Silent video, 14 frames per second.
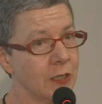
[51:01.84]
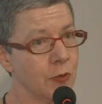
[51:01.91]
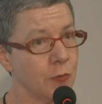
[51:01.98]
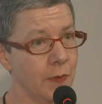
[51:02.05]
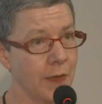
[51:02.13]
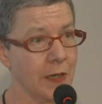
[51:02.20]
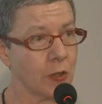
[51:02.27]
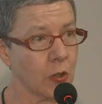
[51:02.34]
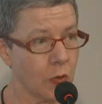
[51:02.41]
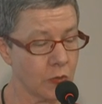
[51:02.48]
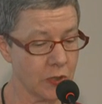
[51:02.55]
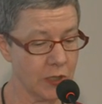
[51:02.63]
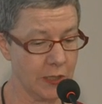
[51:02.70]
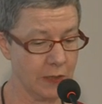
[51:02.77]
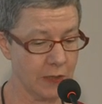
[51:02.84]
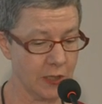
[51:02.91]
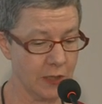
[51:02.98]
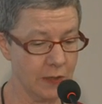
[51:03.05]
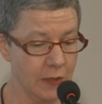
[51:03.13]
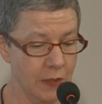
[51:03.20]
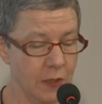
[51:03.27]
with our content.
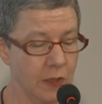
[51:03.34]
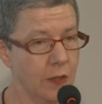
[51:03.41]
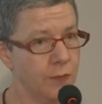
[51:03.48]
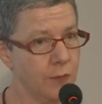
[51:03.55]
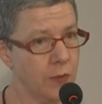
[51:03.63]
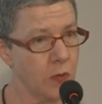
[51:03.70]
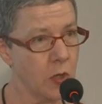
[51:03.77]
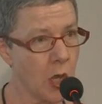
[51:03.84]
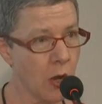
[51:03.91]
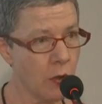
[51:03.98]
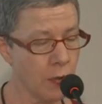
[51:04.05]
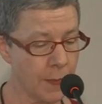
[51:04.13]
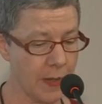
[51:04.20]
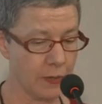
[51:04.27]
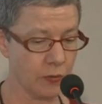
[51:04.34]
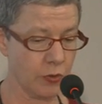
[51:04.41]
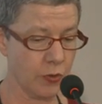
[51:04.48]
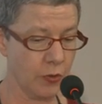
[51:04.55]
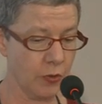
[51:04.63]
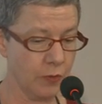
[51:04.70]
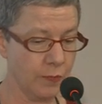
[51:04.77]
If you know about
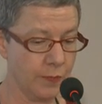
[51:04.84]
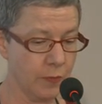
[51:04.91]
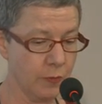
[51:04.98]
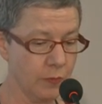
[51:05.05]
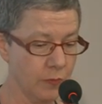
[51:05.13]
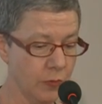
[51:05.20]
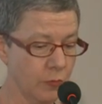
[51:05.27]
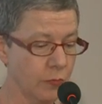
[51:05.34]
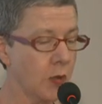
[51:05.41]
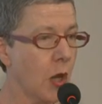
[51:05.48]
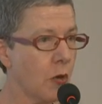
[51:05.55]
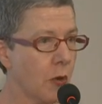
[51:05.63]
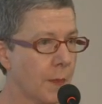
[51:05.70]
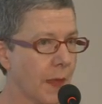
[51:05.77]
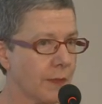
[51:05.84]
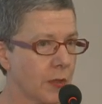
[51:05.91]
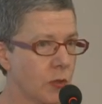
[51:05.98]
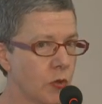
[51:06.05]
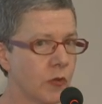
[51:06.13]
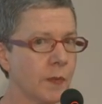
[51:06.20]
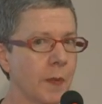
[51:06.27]
Trove, you'll know about the
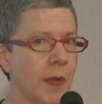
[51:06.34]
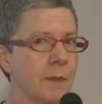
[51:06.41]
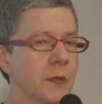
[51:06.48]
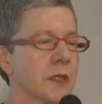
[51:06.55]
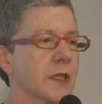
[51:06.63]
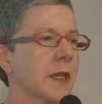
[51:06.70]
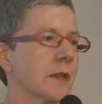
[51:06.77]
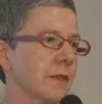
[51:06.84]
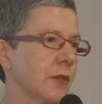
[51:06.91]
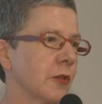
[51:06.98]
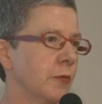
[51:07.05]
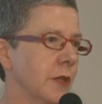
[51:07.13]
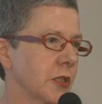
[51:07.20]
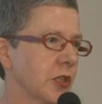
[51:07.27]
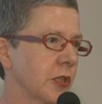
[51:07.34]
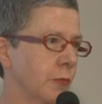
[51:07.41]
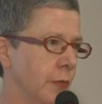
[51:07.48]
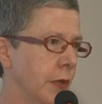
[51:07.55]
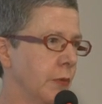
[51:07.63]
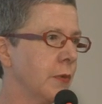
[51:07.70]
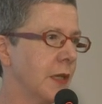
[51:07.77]
newspaper text correction,
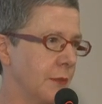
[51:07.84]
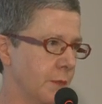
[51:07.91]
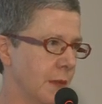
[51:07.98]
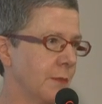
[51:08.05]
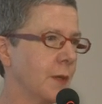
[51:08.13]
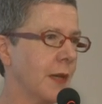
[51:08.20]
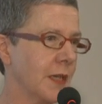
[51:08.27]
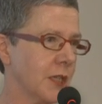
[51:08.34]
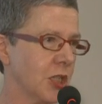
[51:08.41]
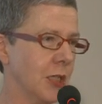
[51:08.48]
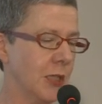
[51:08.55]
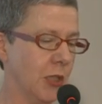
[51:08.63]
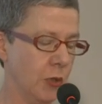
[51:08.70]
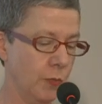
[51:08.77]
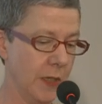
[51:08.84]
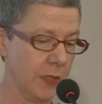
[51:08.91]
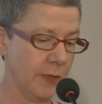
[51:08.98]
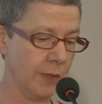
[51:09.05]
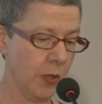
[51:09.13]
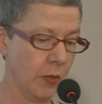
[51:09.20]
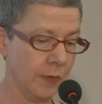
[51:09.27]
where we let people actually correct
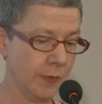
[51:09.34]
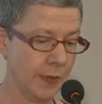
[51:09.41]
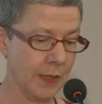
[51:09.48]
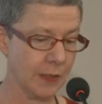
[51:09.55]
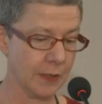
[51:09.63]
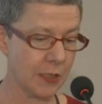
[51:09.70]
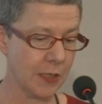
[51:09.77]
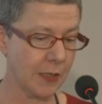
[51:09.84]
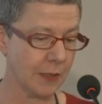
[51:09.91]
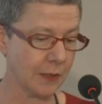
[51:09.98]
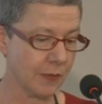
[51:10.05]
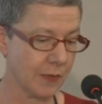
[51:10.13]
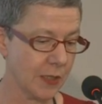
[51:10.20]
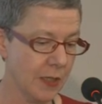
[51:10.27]
the OCR text.